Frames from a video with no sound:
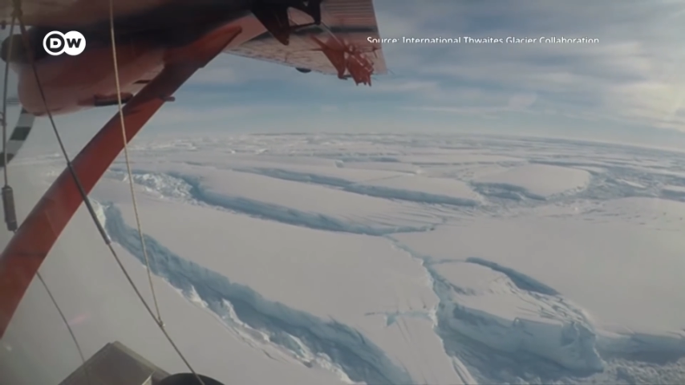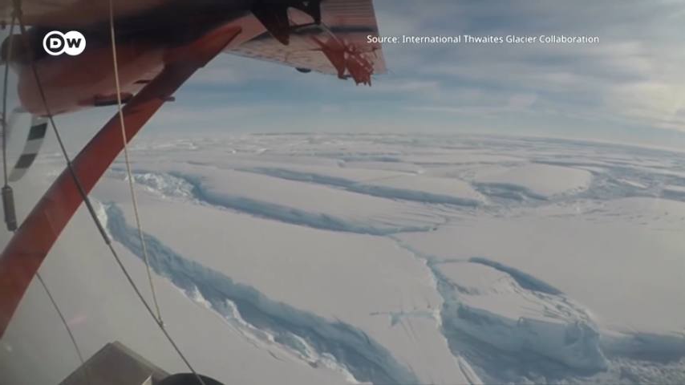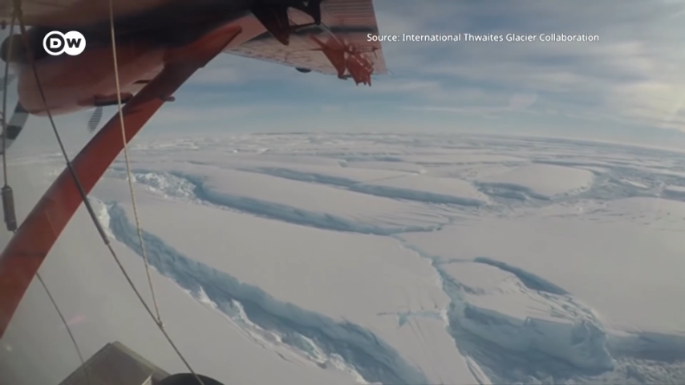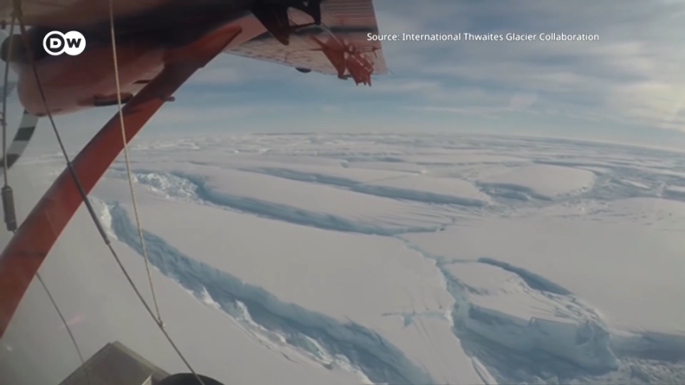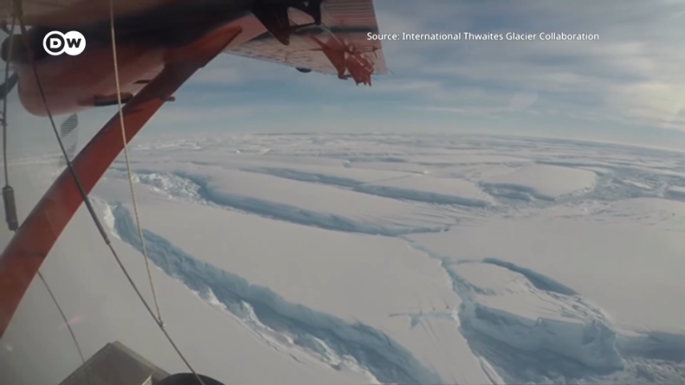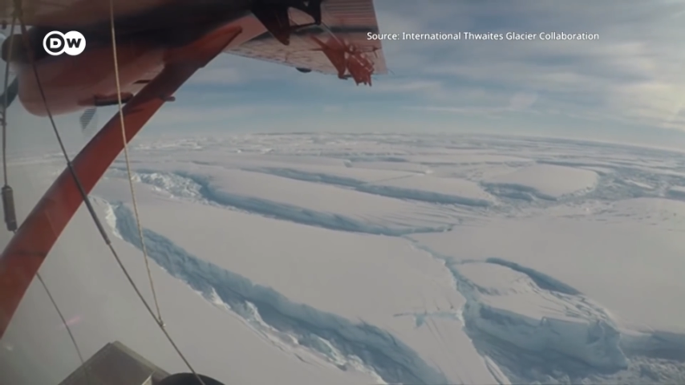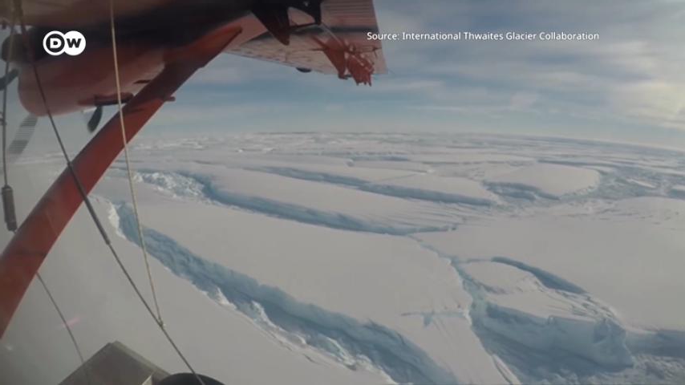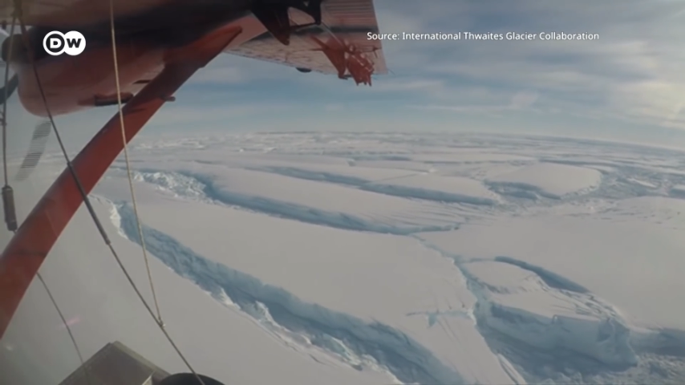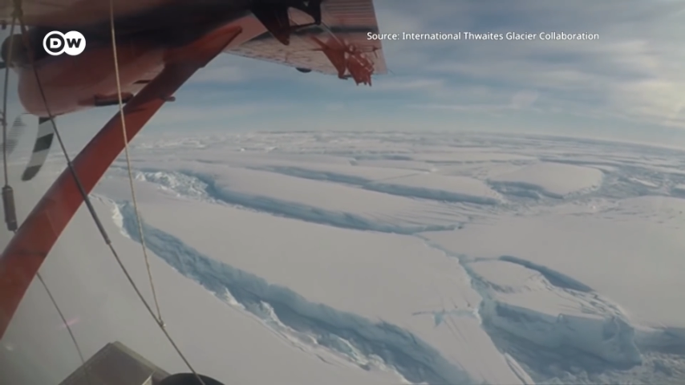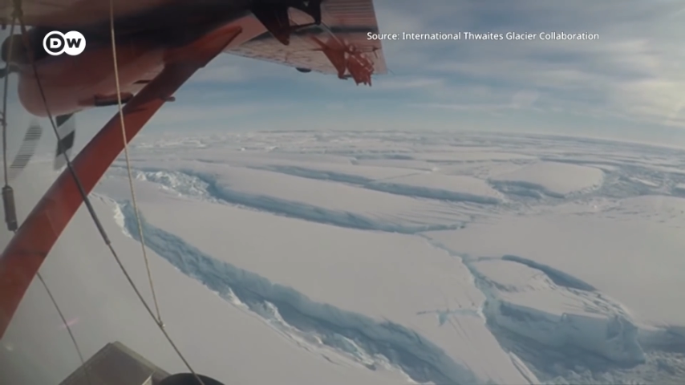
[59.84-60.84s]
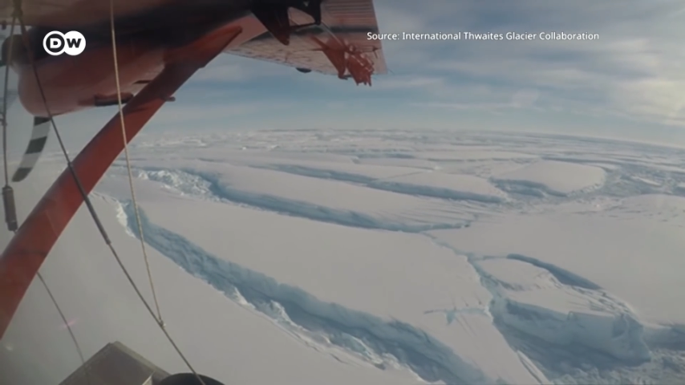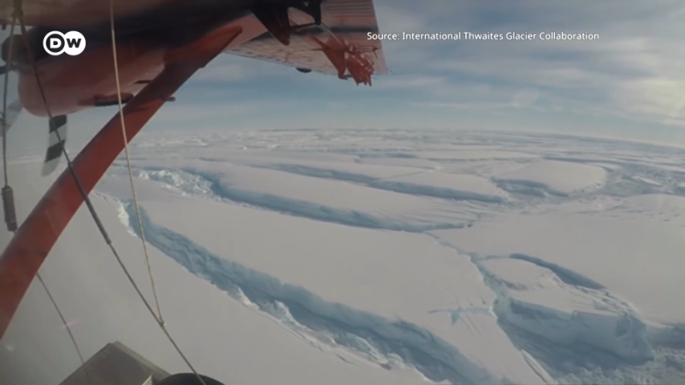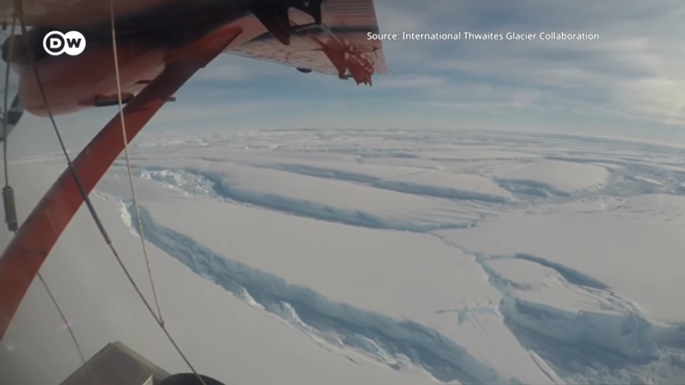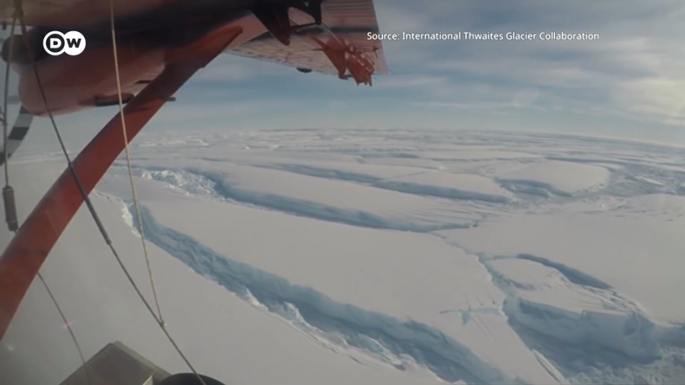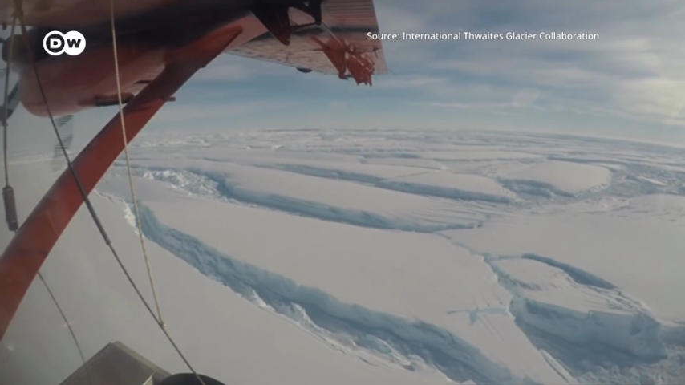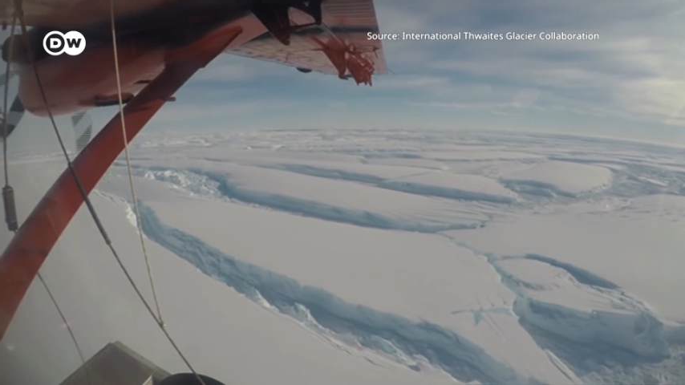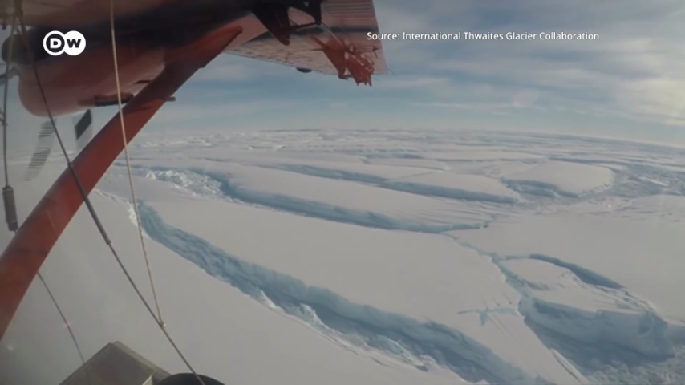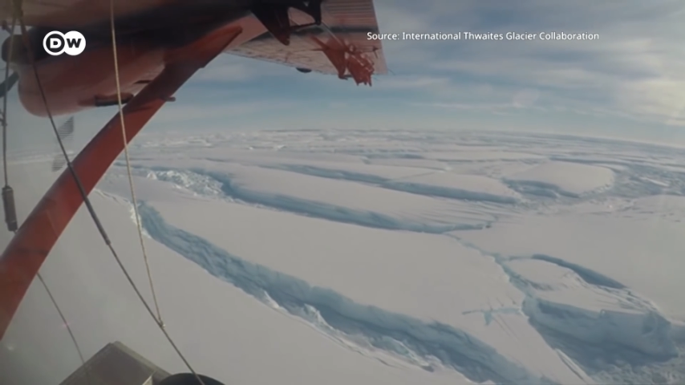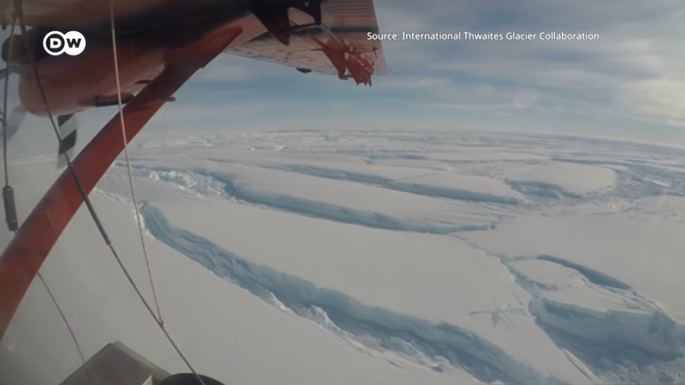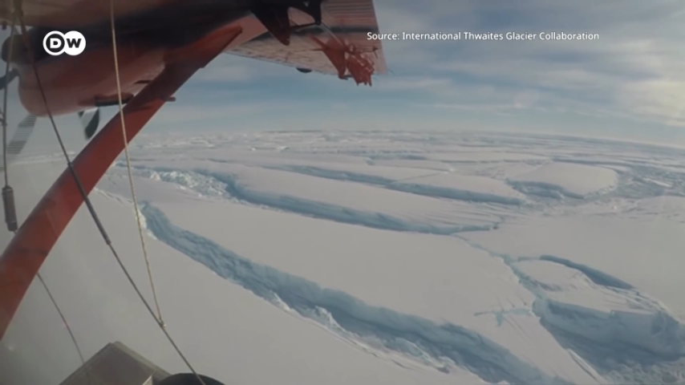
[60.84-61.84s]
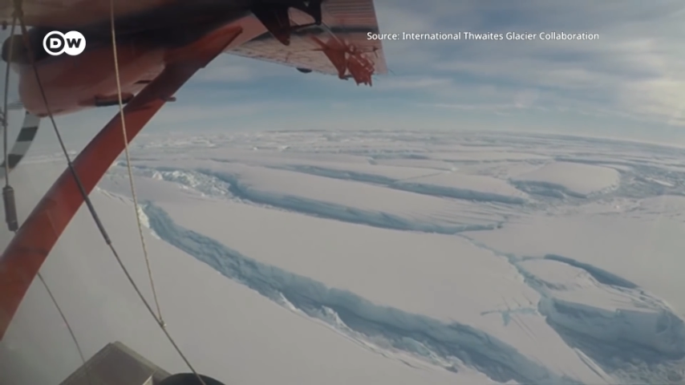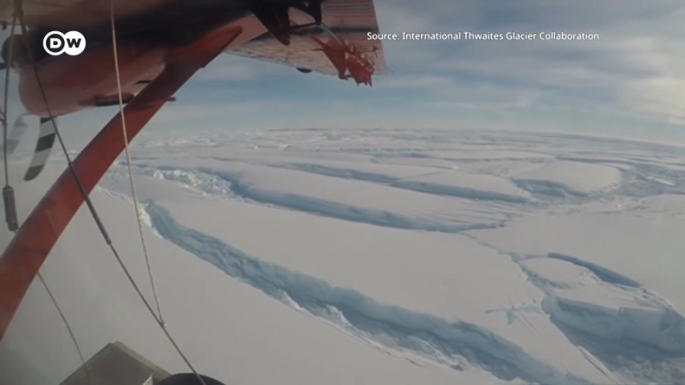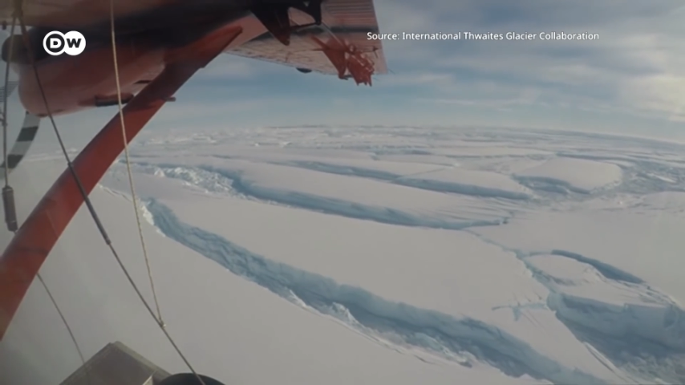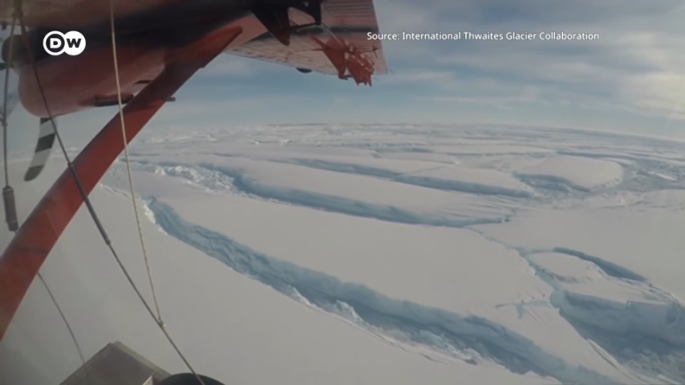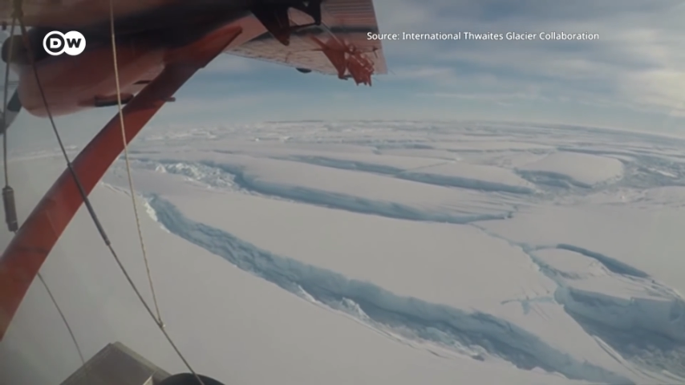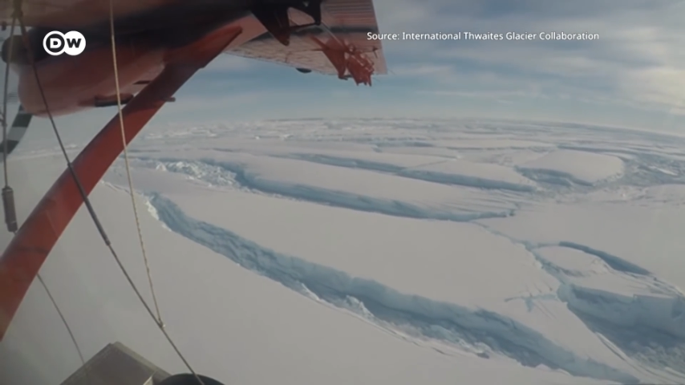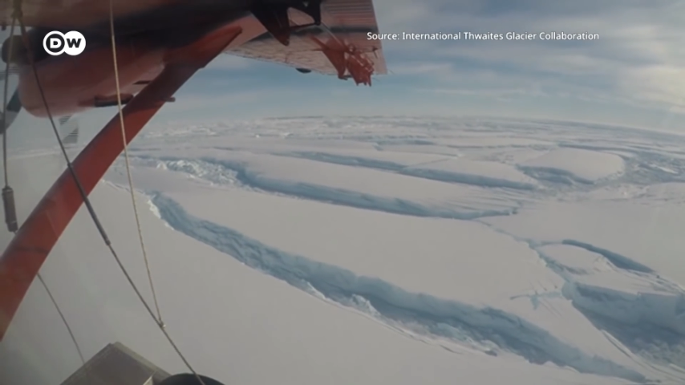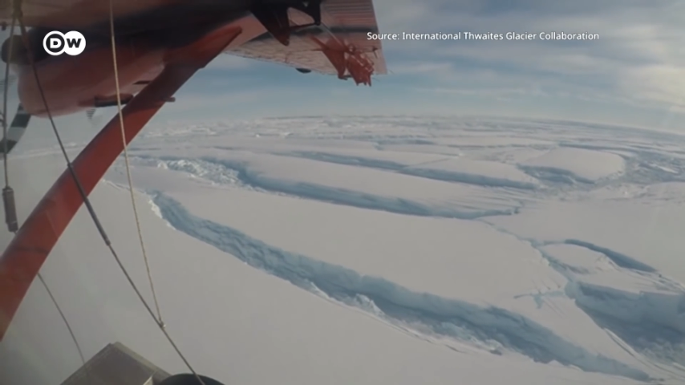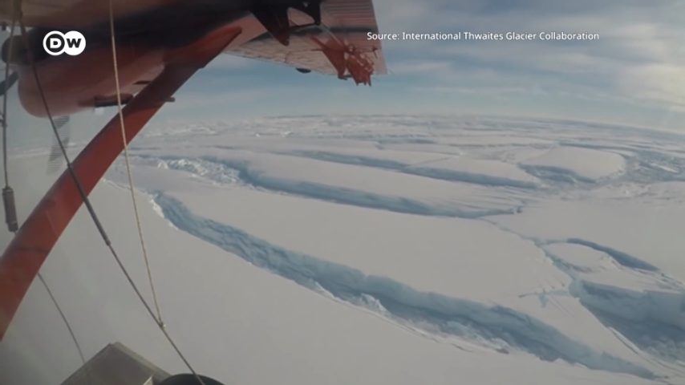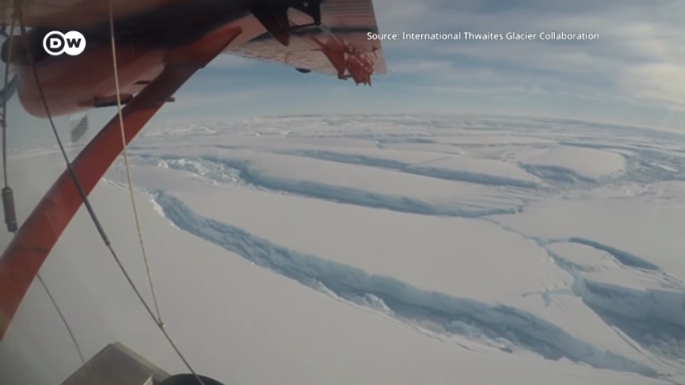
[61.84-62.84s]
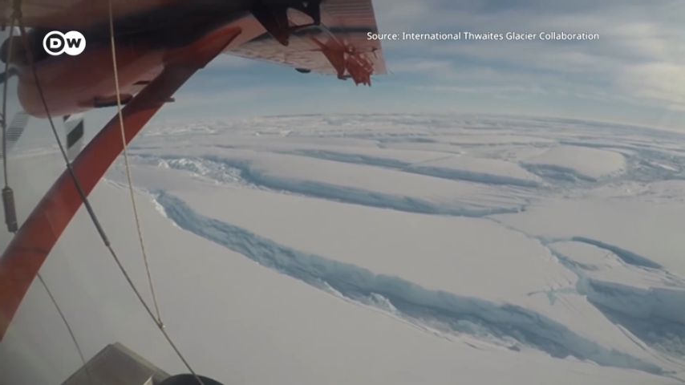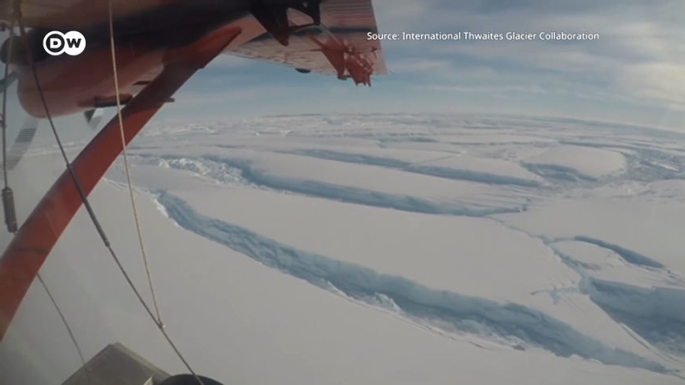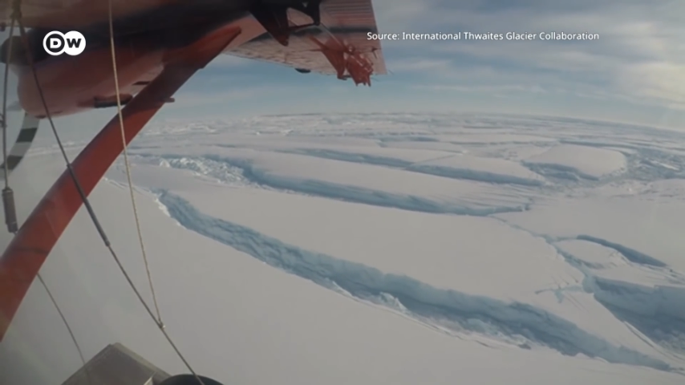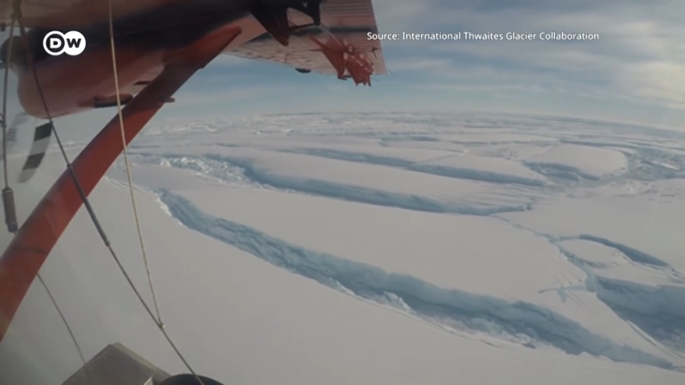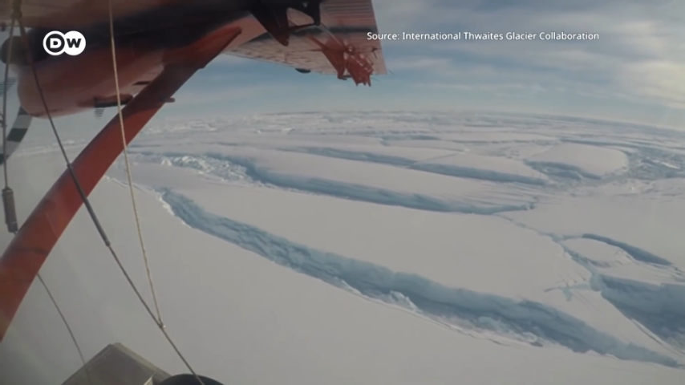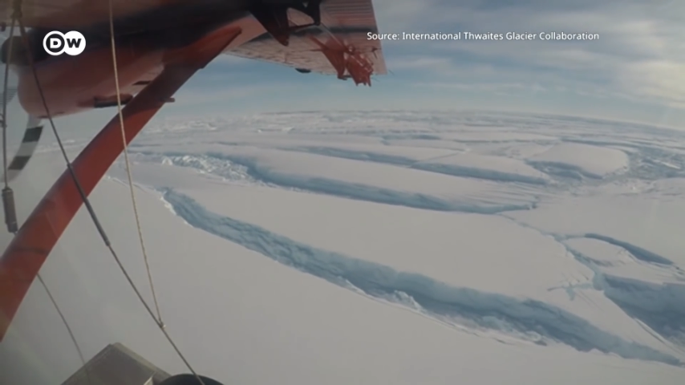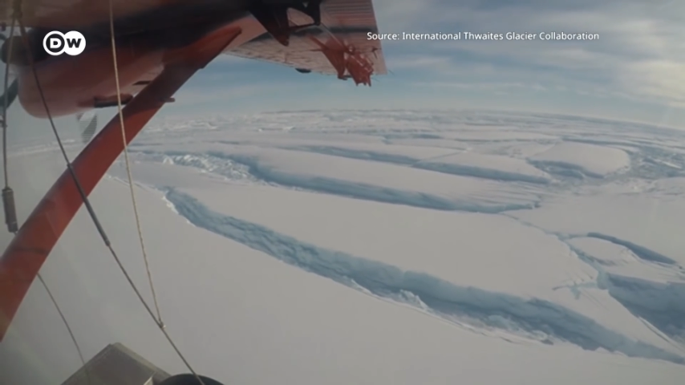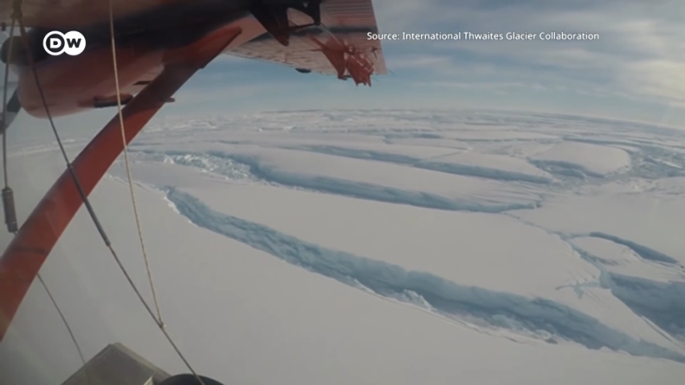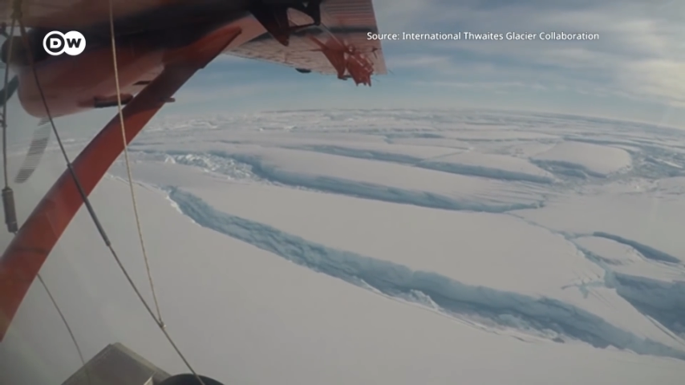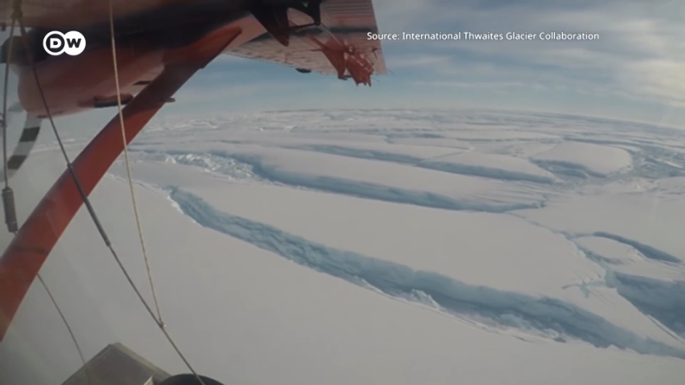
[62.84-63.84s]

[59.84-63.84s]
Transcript: No face is visible, so there are no lips to read.